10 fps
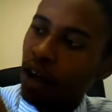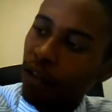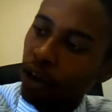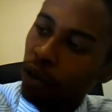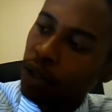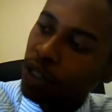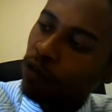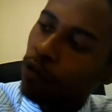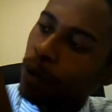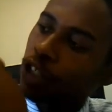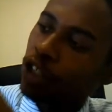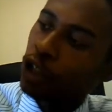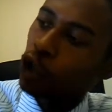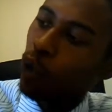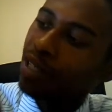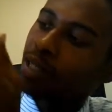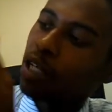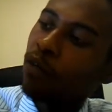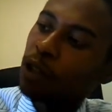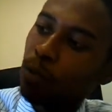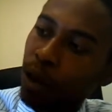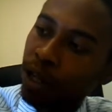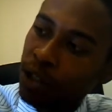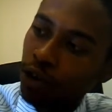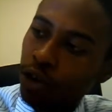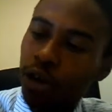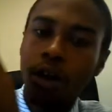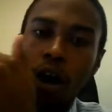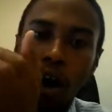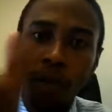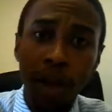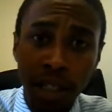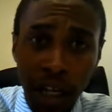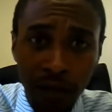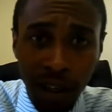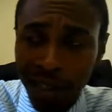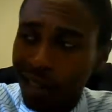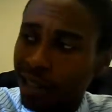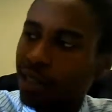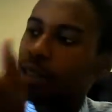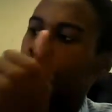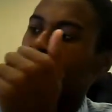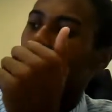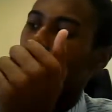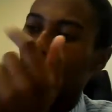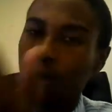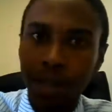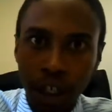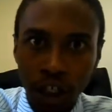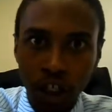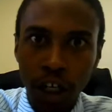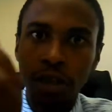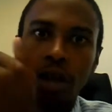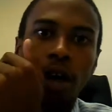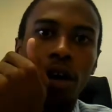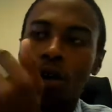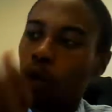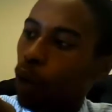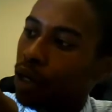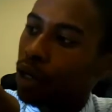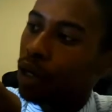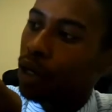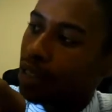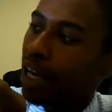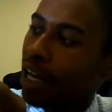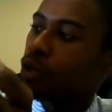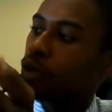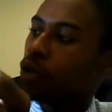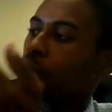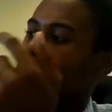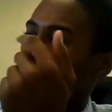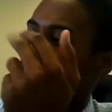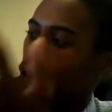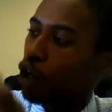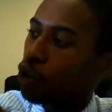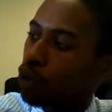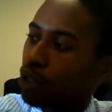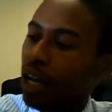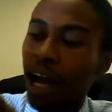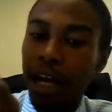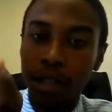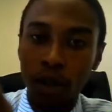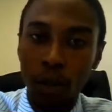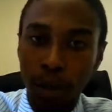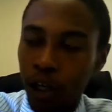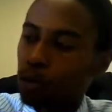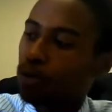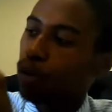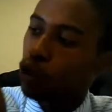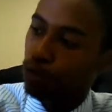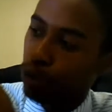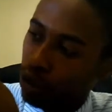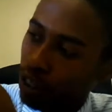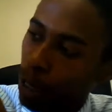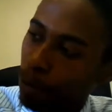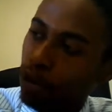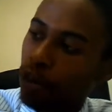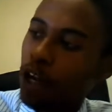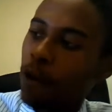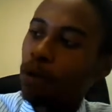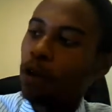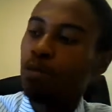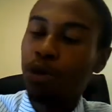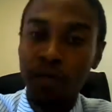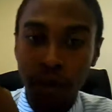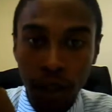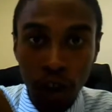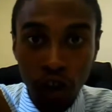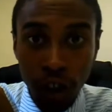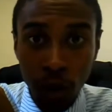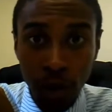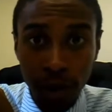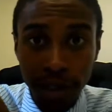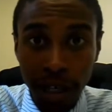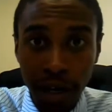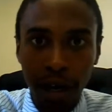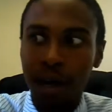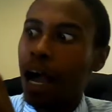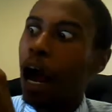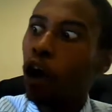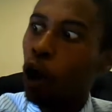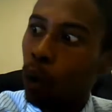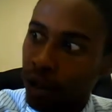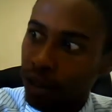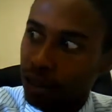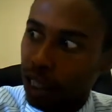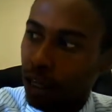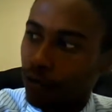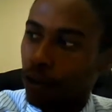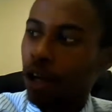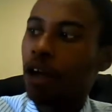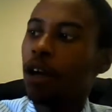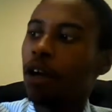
Then the rest of the information here is quite self-explanatory. Are they a South African citizen? What's their gender? What is their title? What are they using? ID or passport? You put their number there. Previous address where they were staying. How long were they staying there?